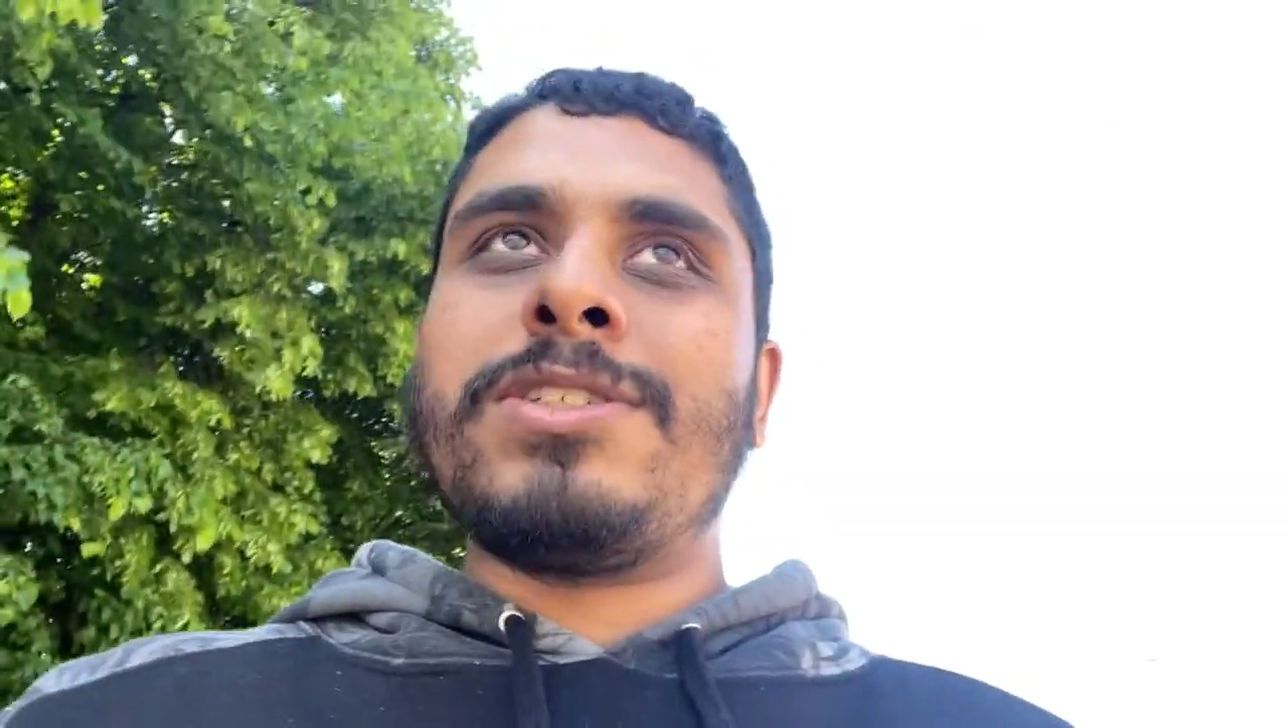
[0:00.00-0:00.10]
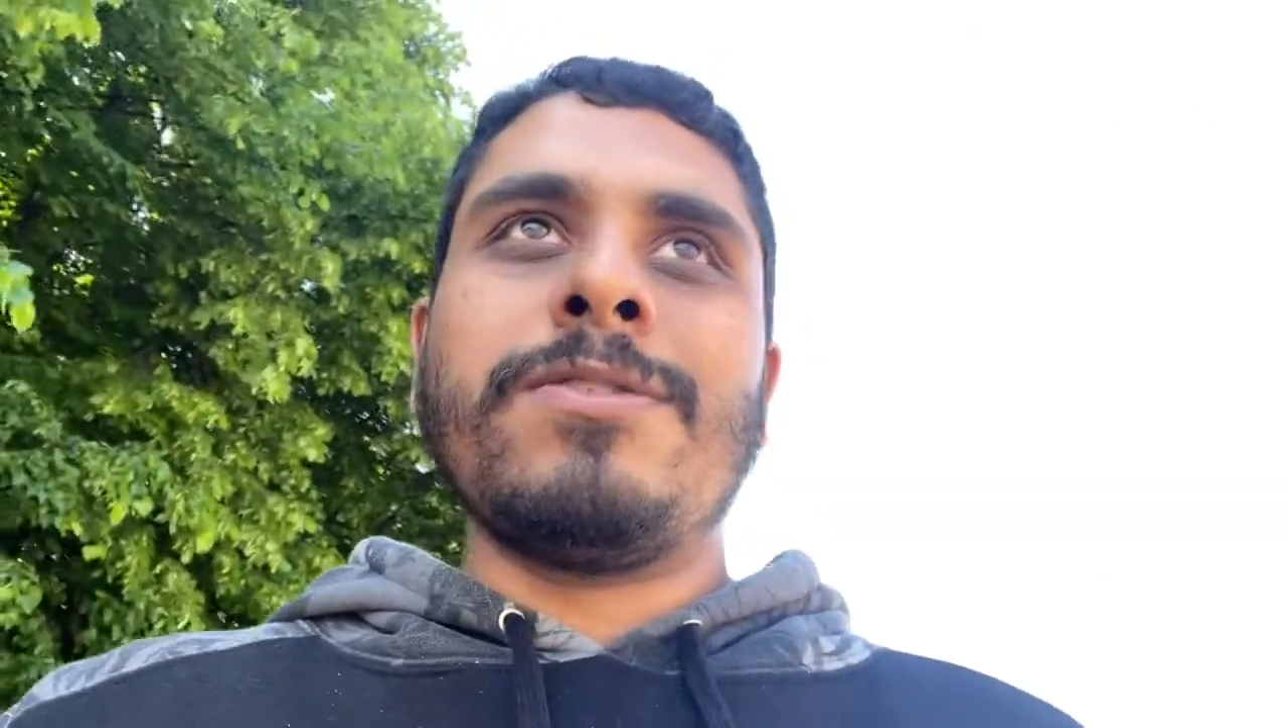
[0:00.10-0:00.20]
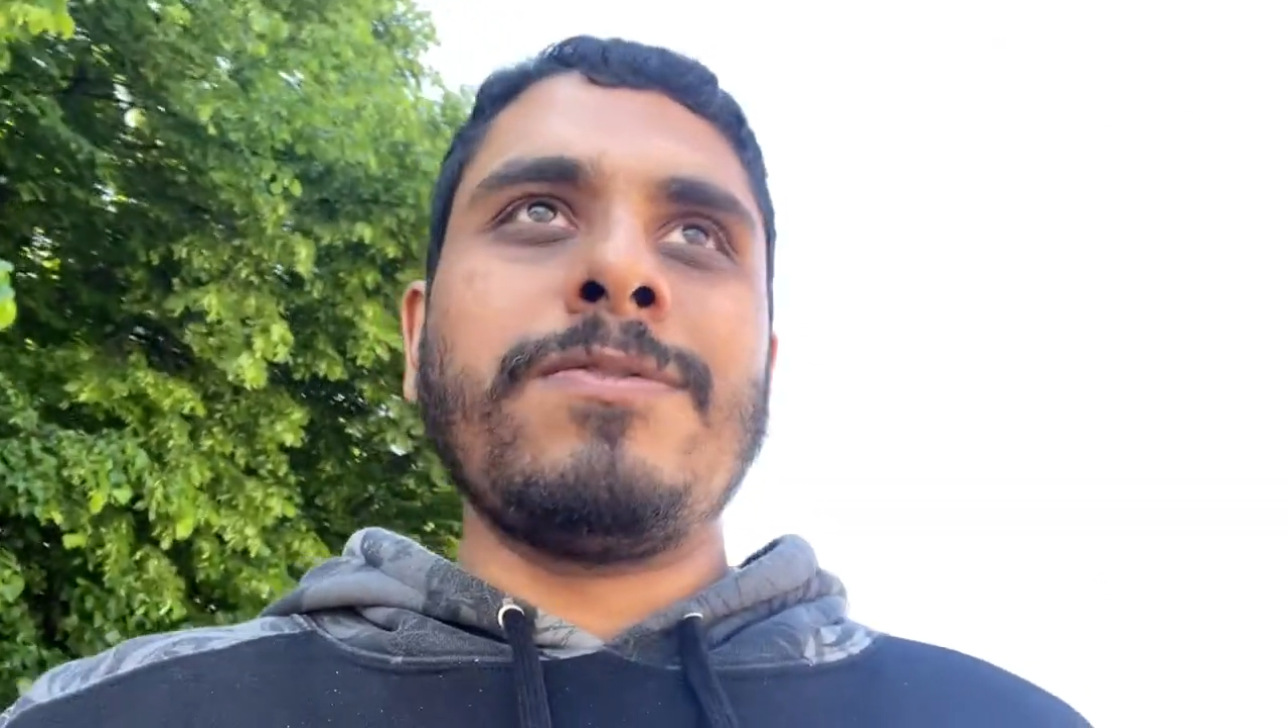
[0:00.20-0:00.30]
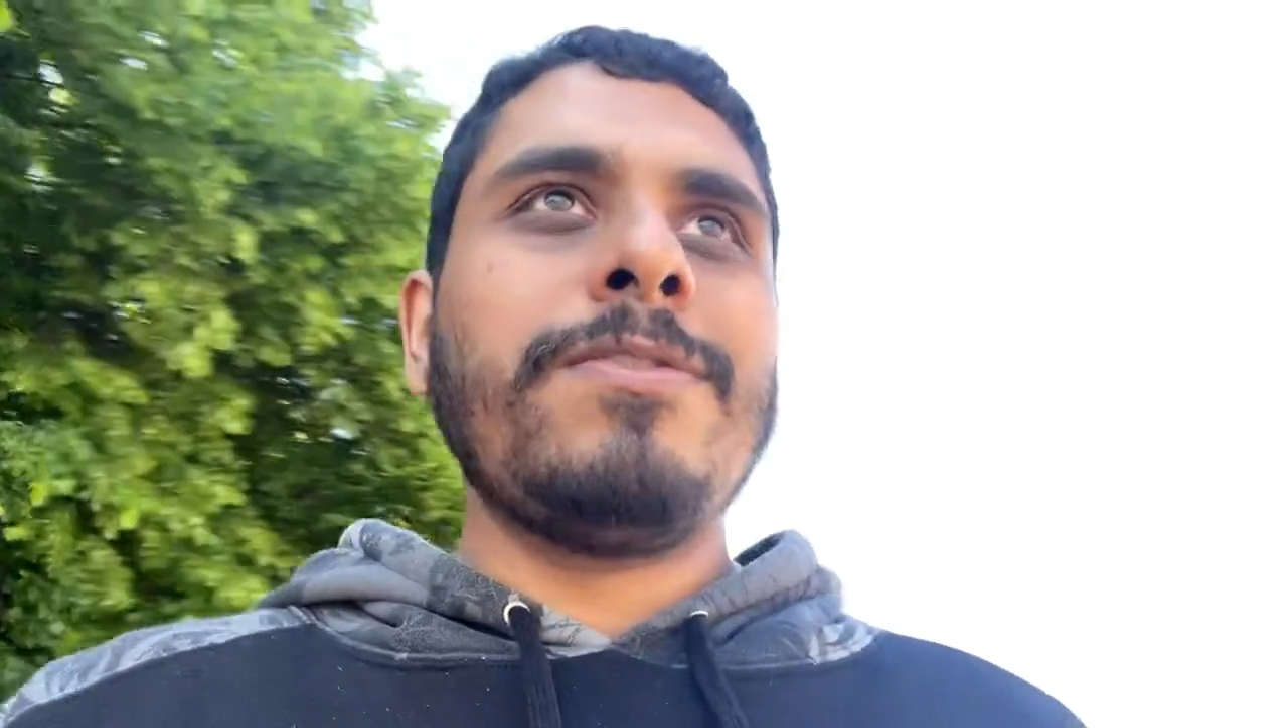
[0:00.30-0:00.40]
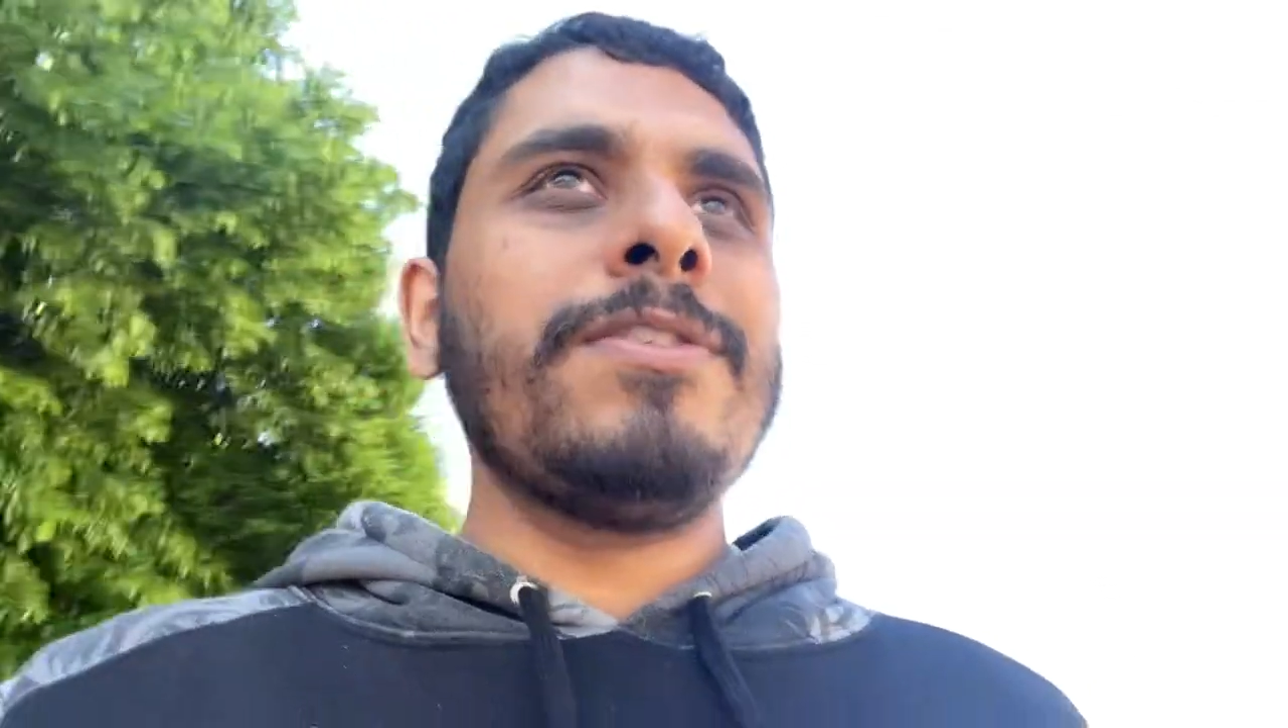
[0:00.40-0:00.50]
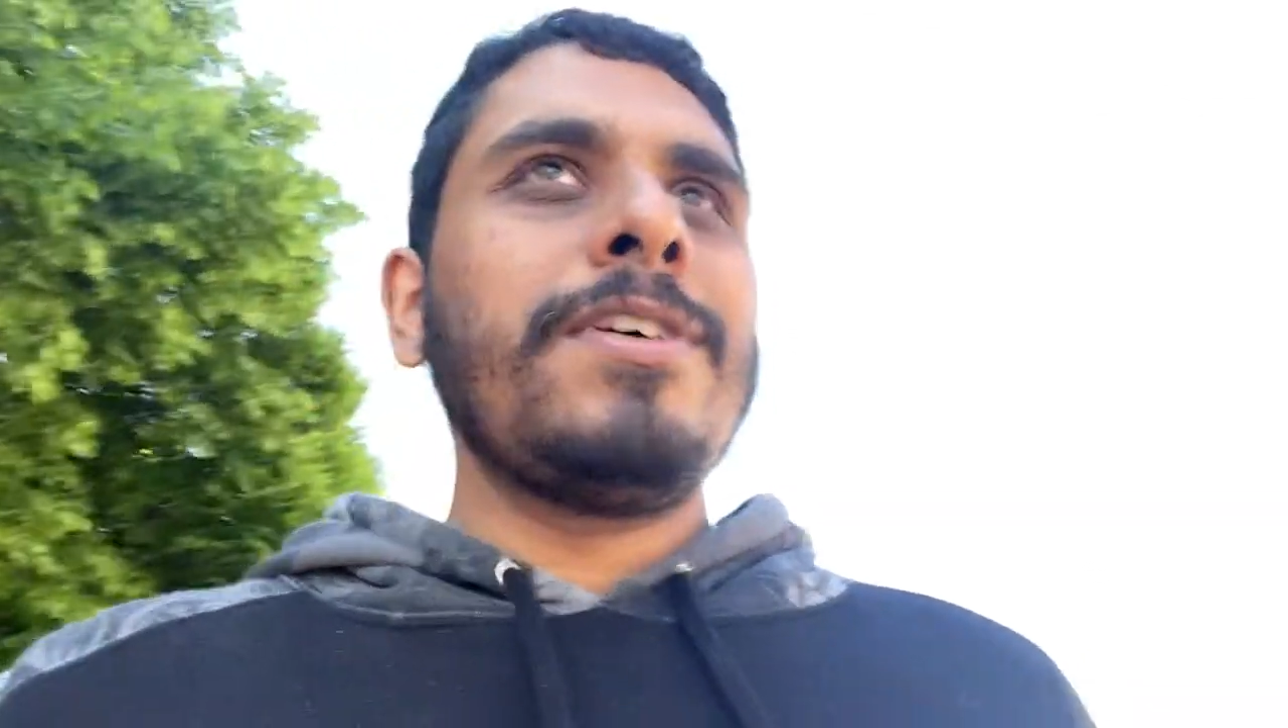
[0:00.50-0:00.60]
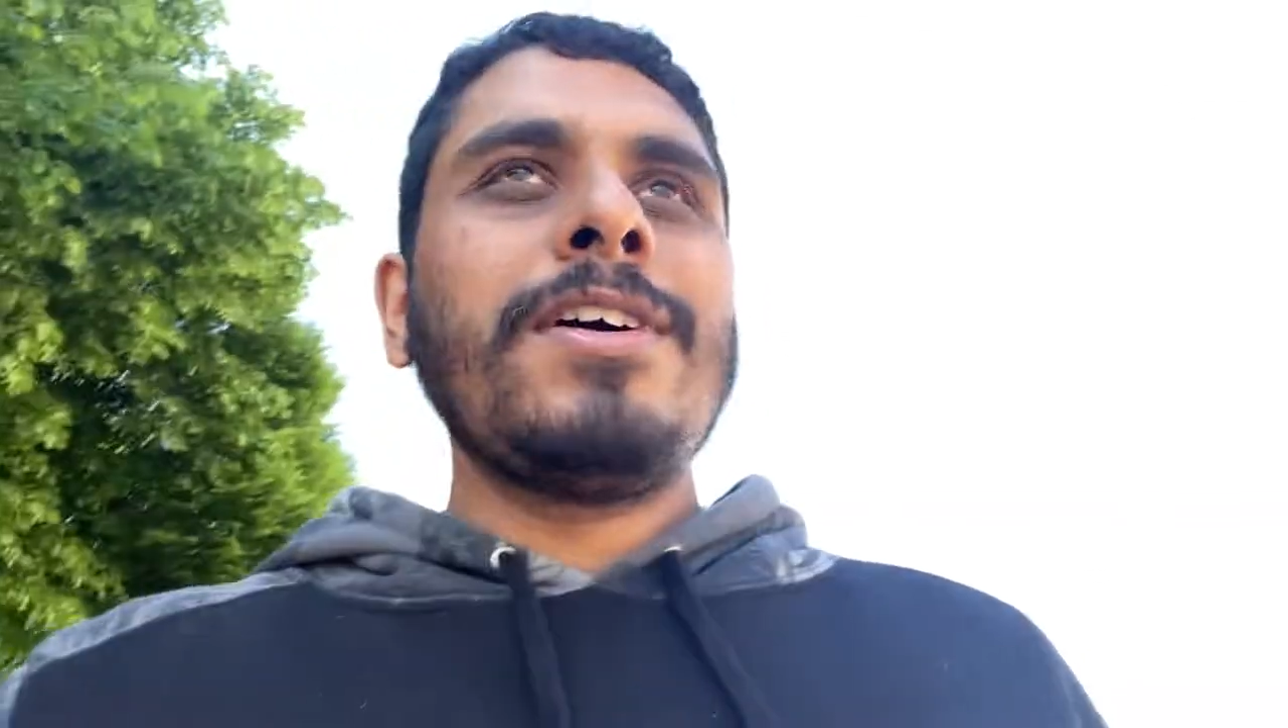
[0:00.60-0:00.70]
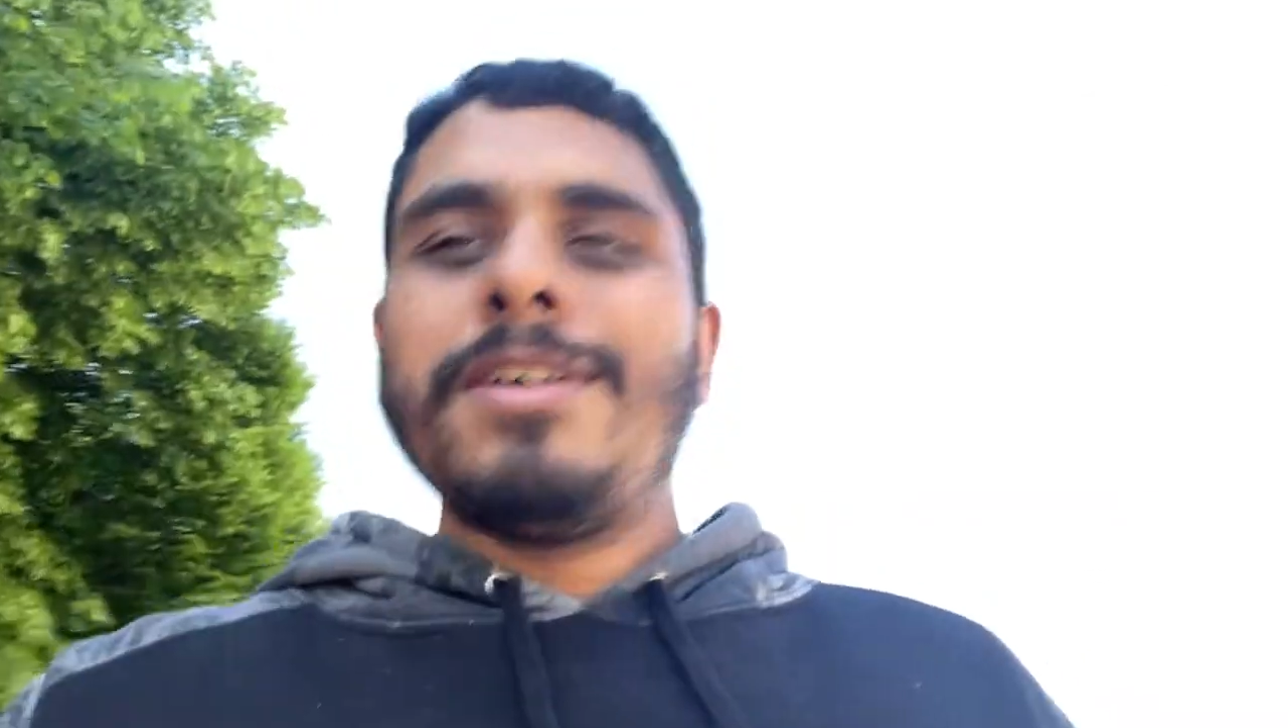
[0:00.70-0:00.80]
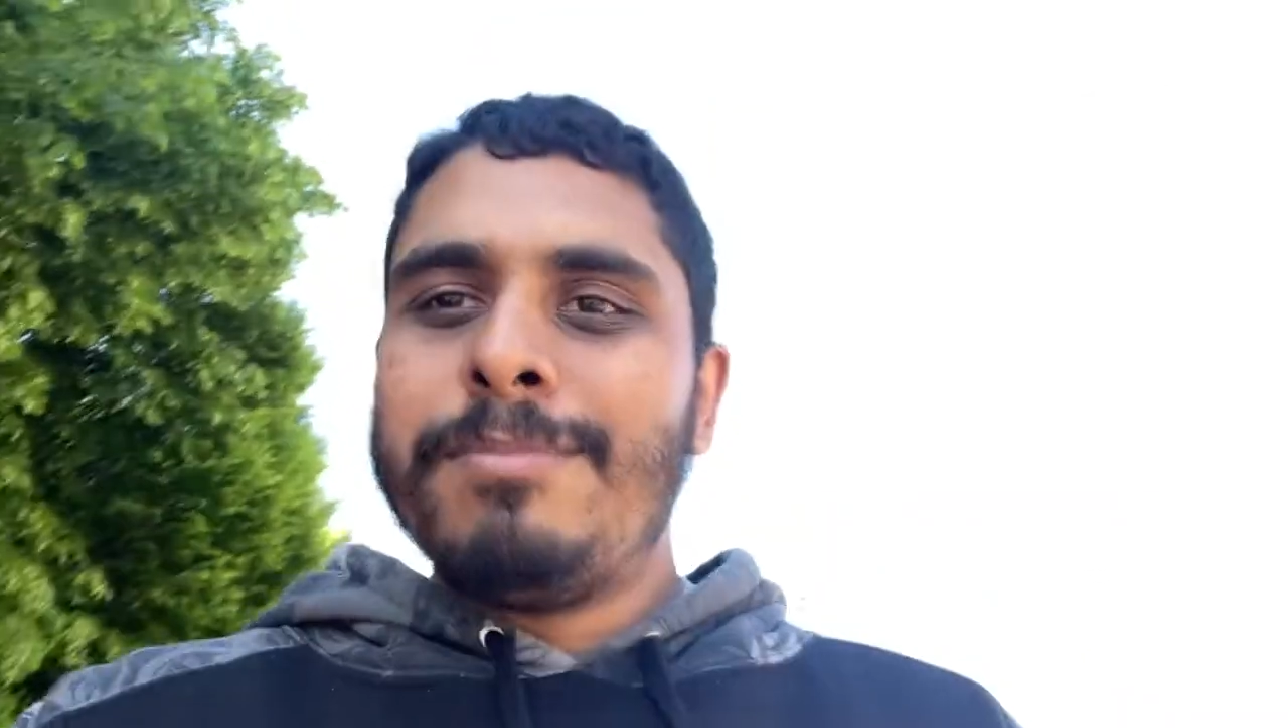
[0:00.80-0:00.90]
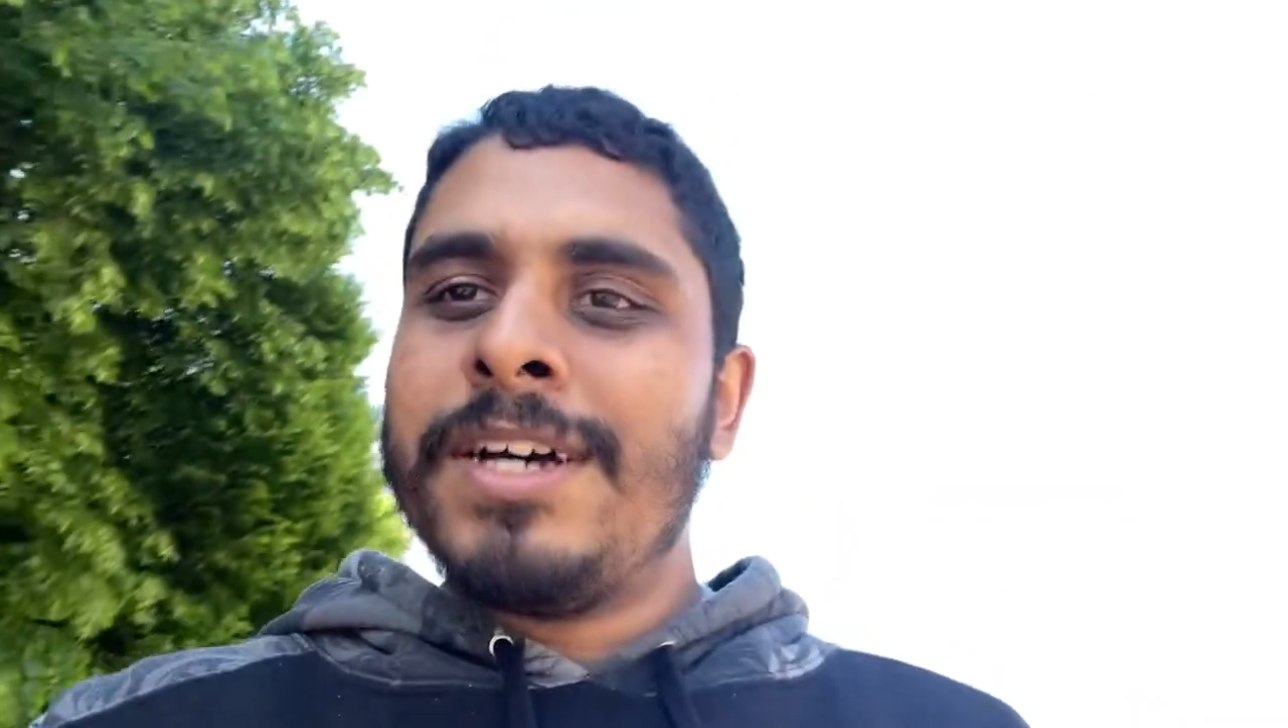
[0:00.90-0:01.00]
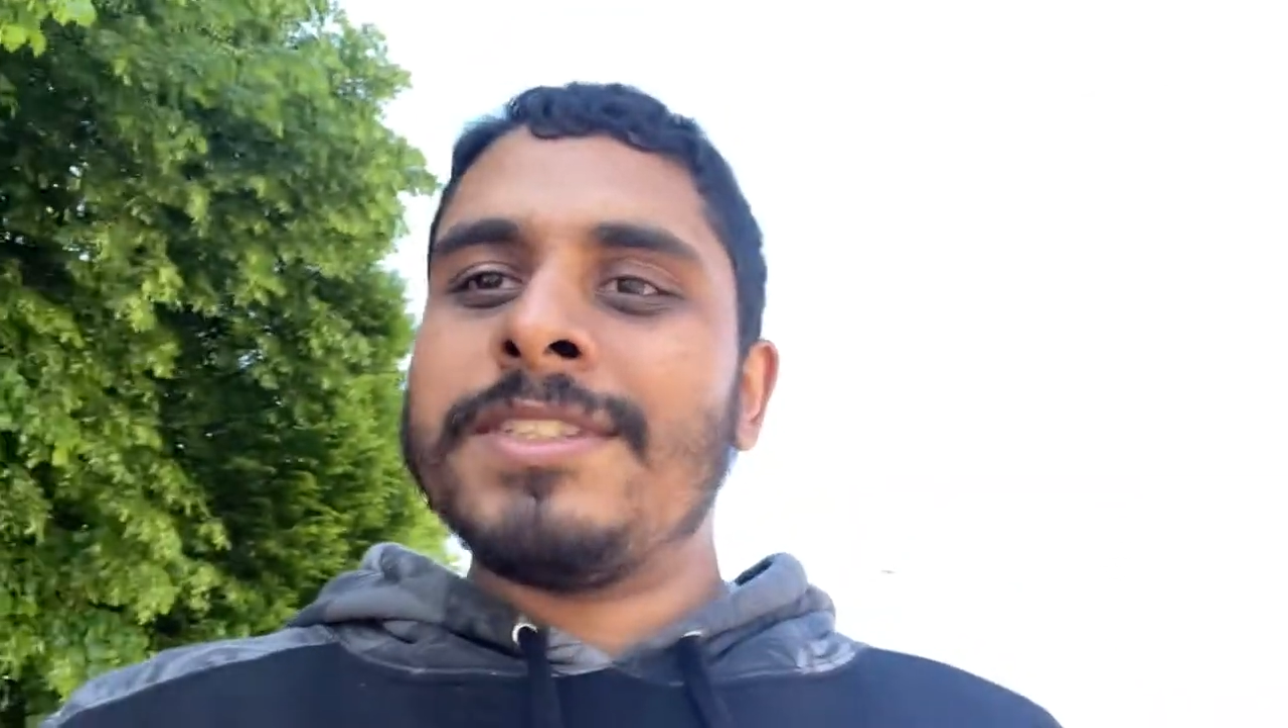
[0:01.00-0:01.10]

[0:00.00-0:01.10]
of my